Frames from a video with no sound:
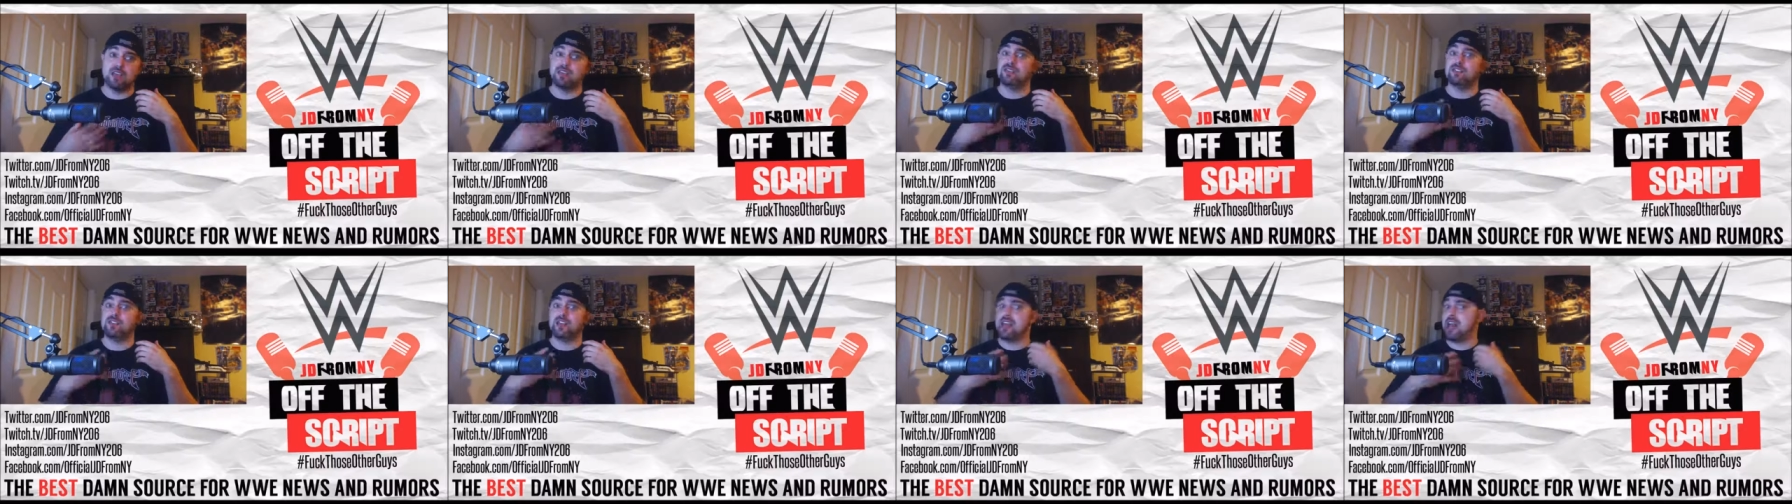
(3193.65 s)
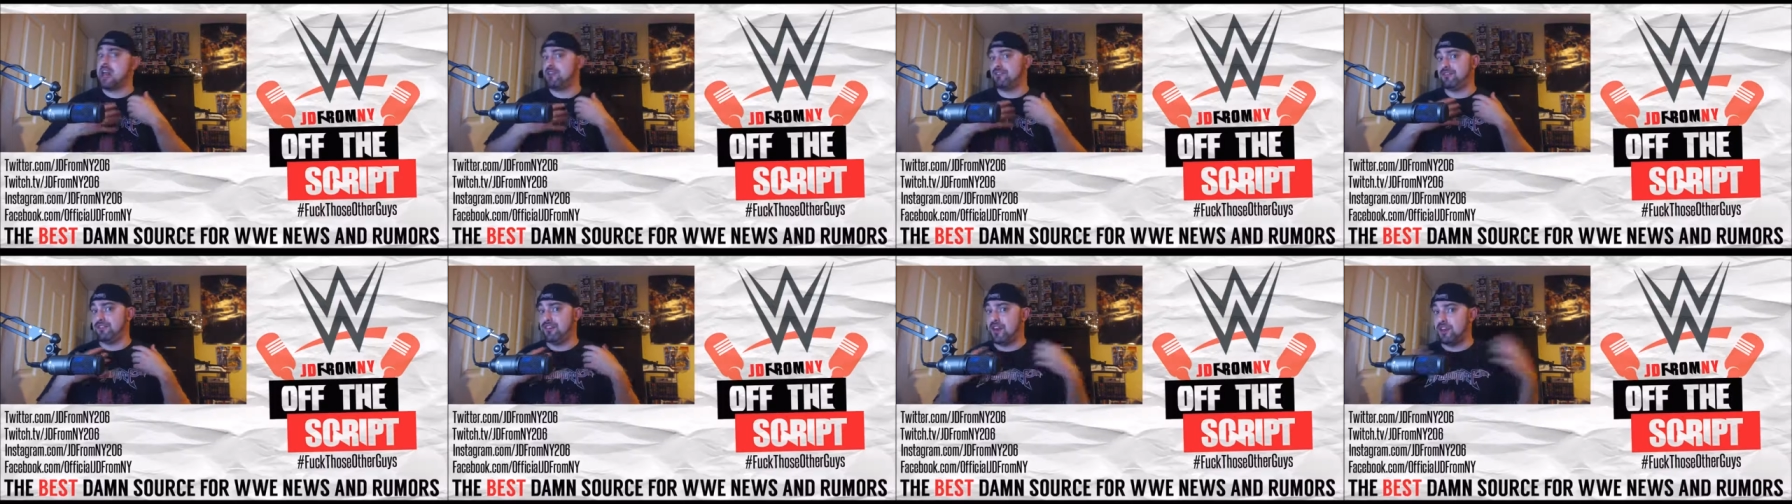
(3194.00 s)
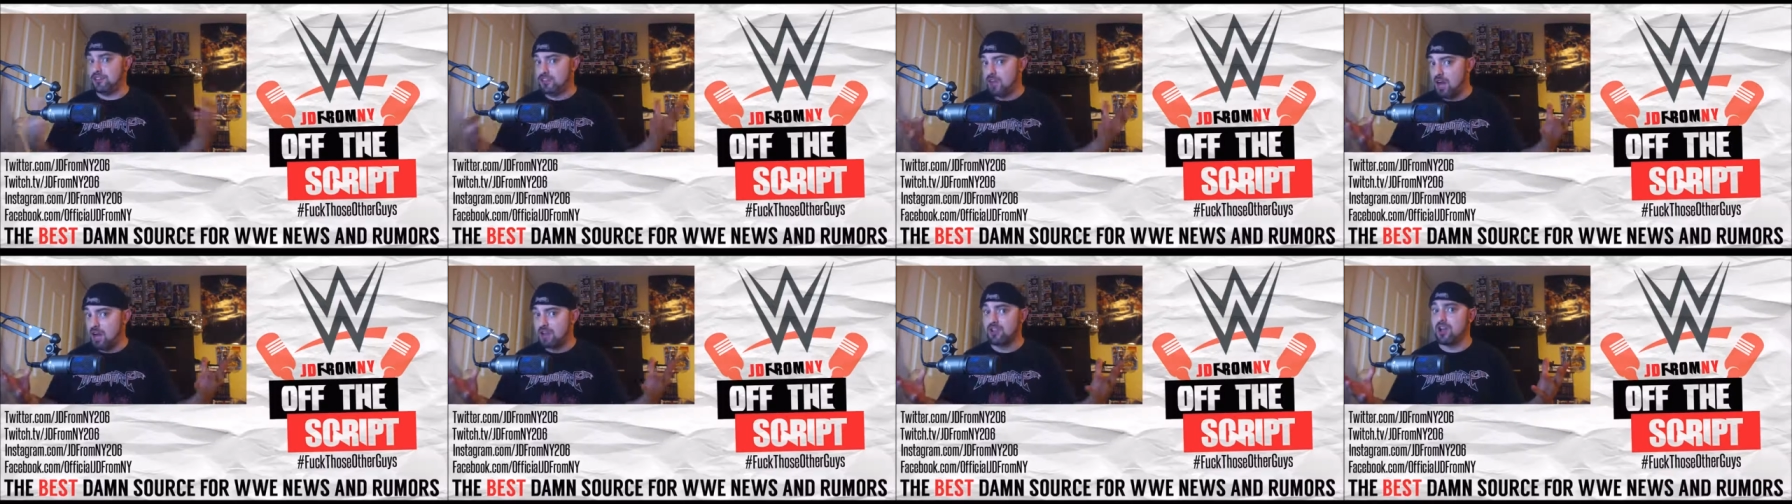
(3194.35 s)
then, then have
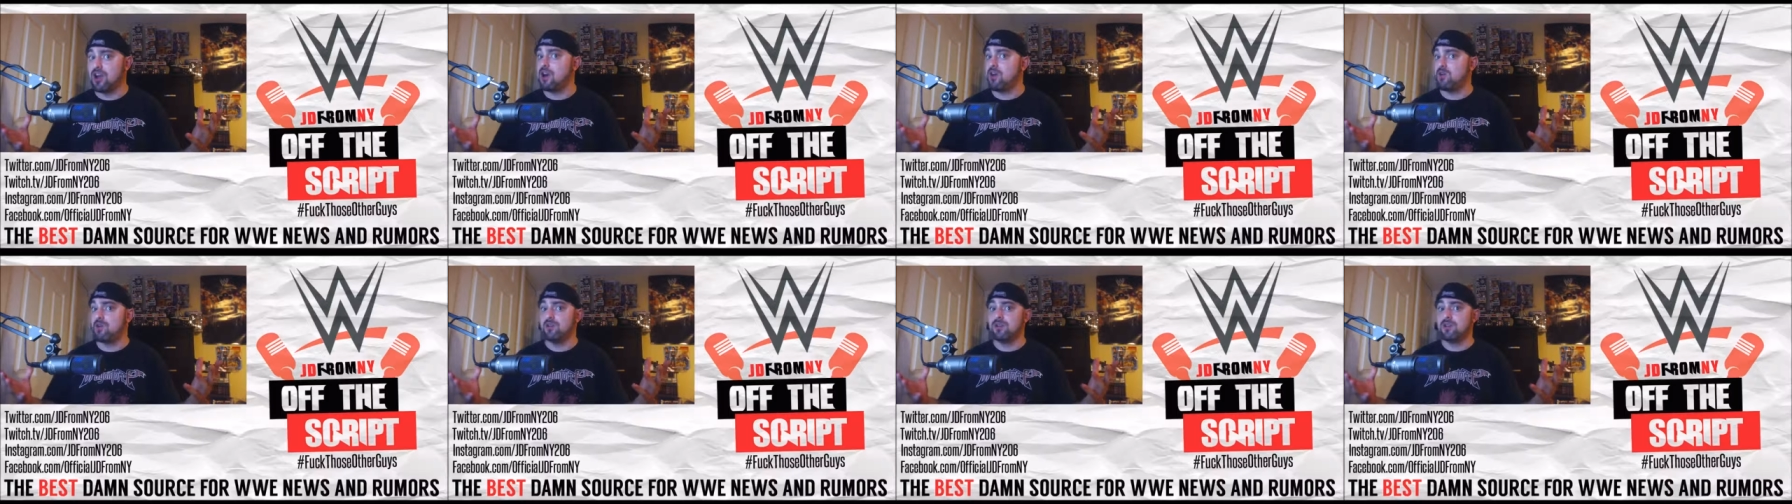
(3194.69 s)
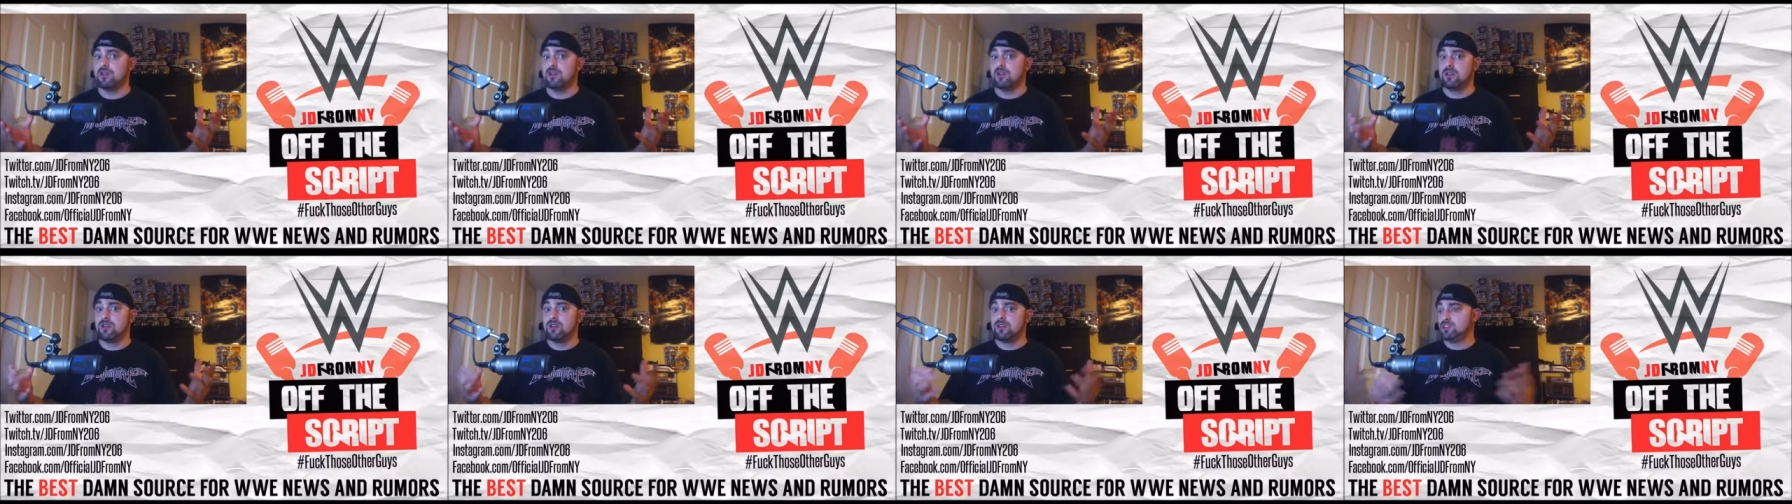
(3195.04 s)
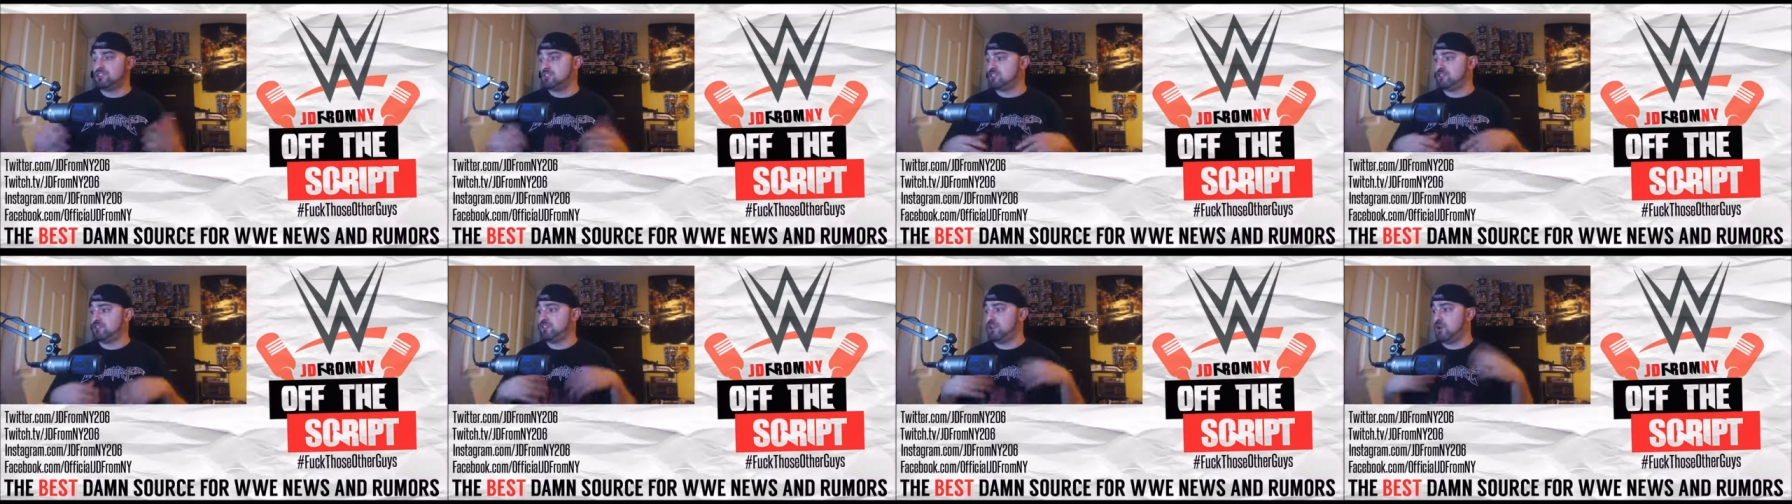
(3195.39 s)
Fandango
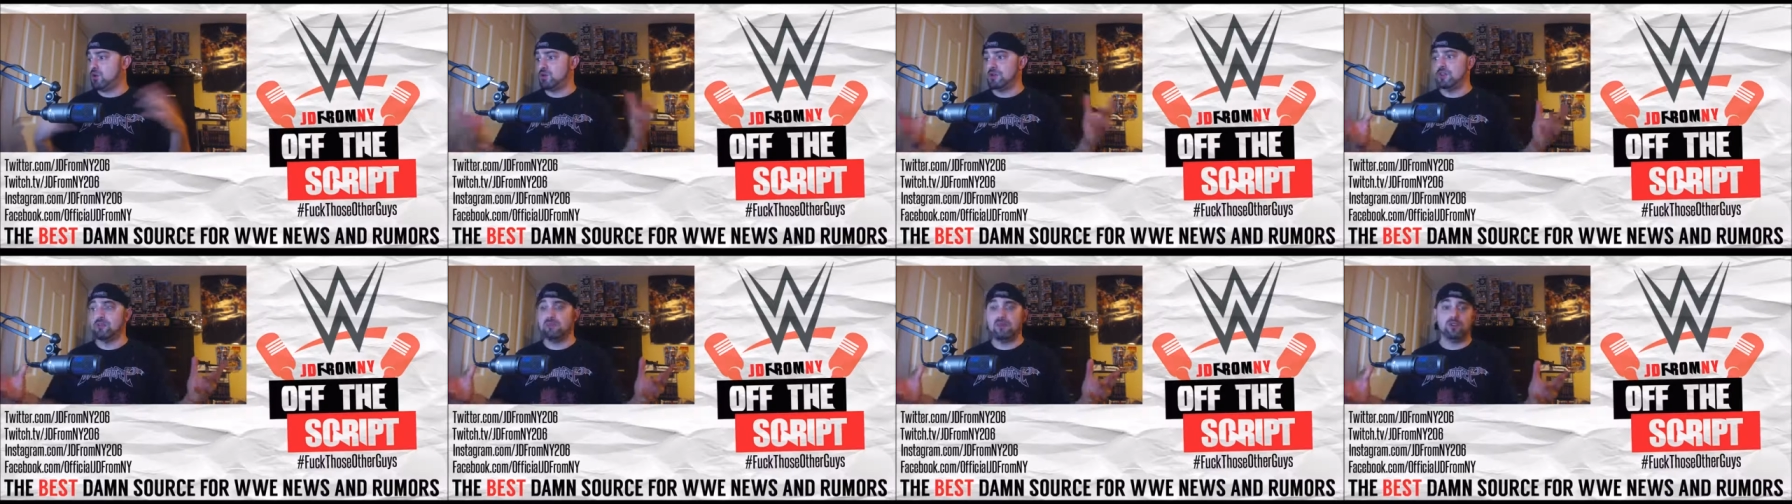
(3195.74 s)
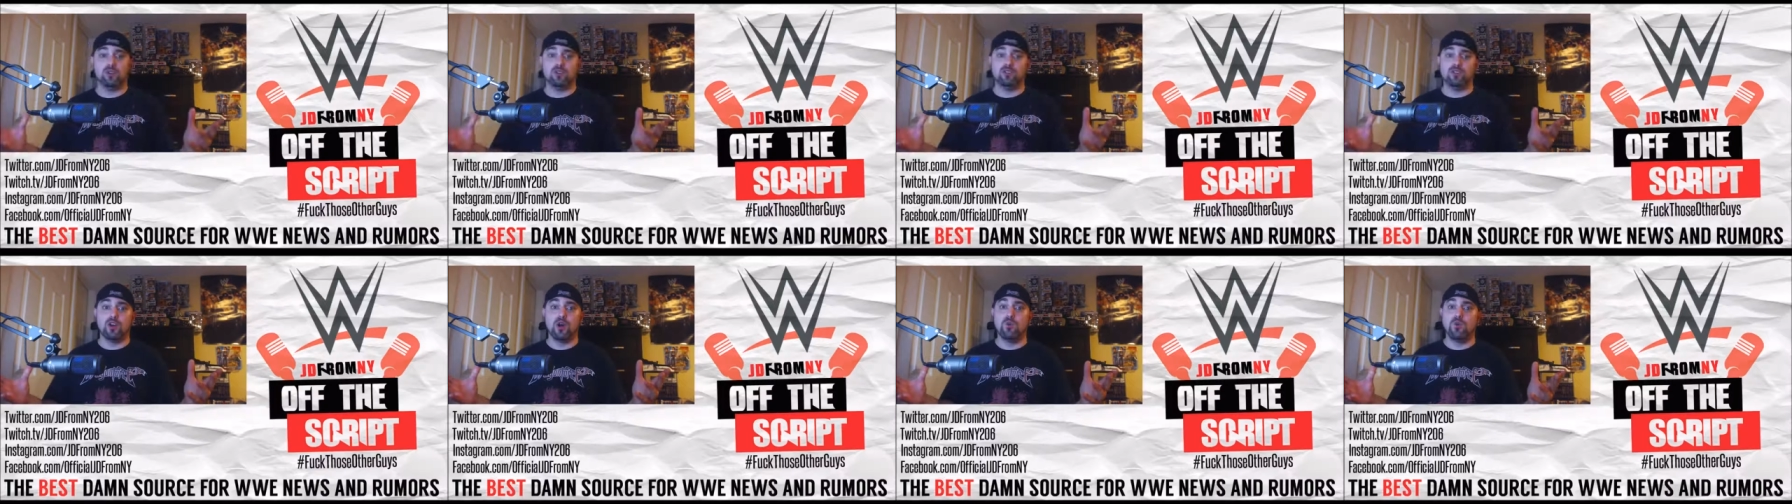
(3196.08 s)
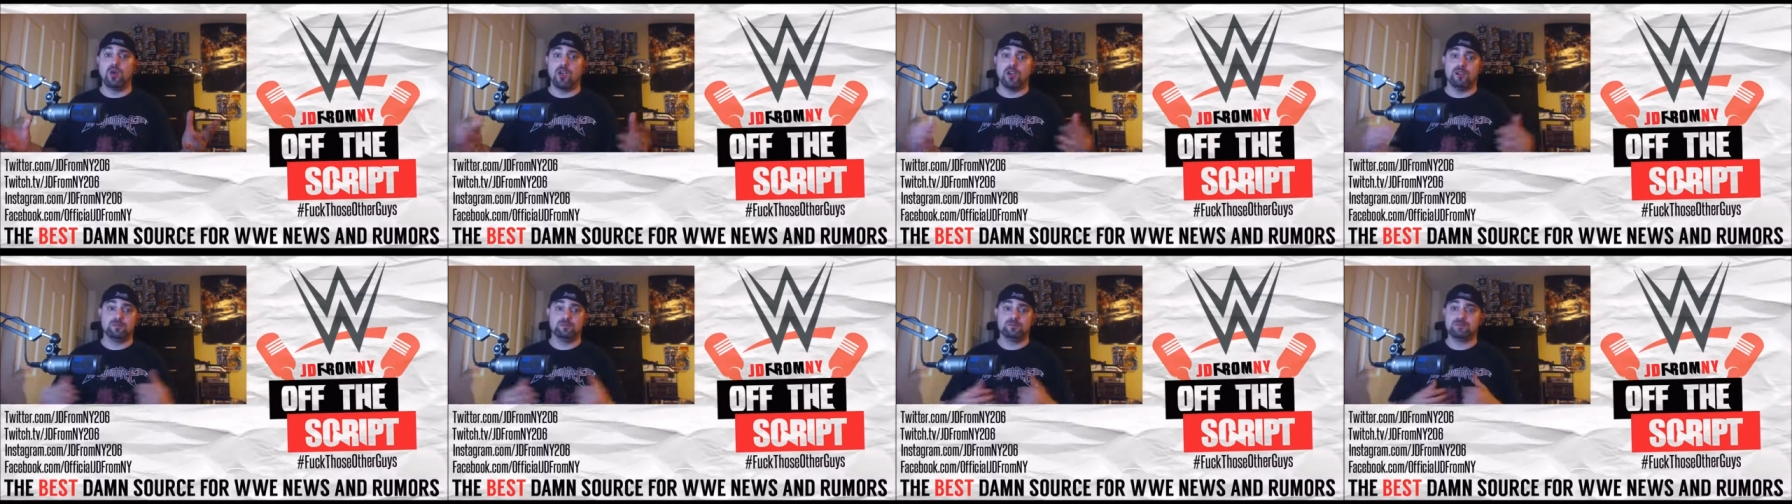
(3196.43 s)
just floating in the middle of
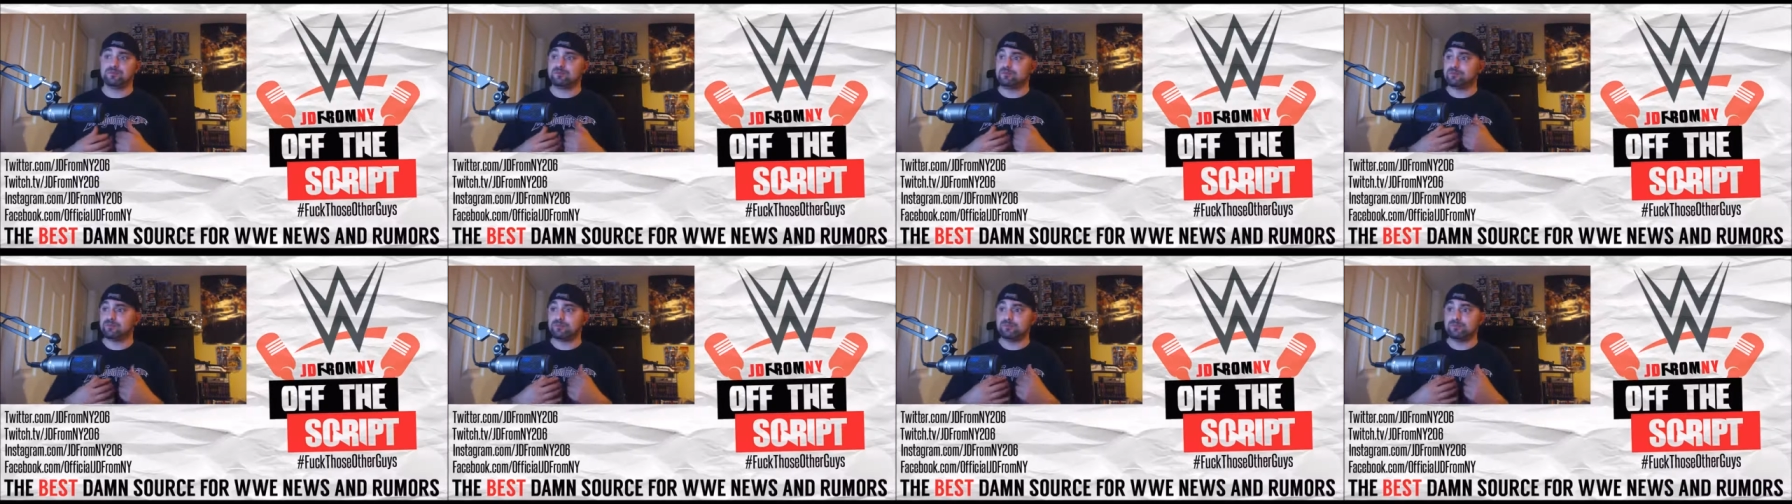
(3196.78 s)
nowhere.